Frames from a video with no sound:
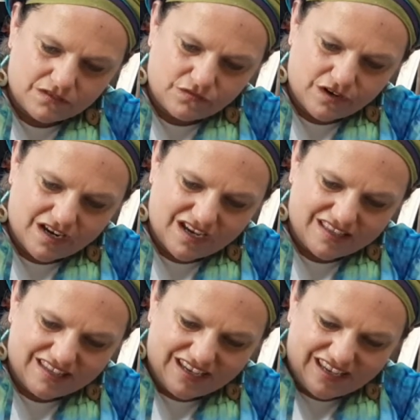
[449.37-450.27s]
fraying
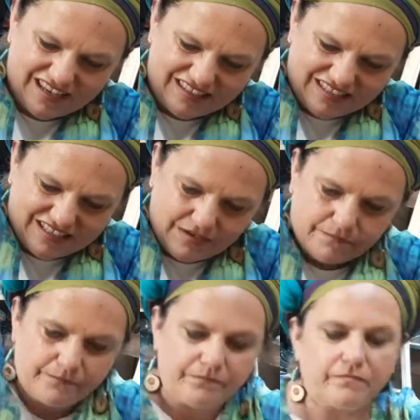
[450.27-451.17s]
at the ends.
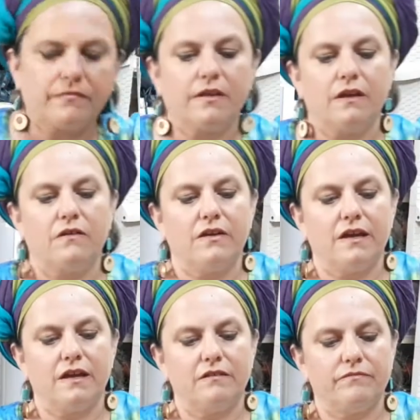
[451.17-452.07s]

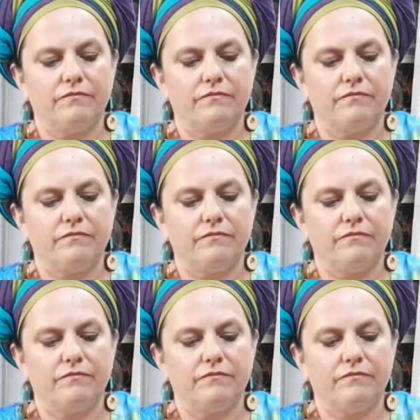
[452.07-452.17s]
Okay.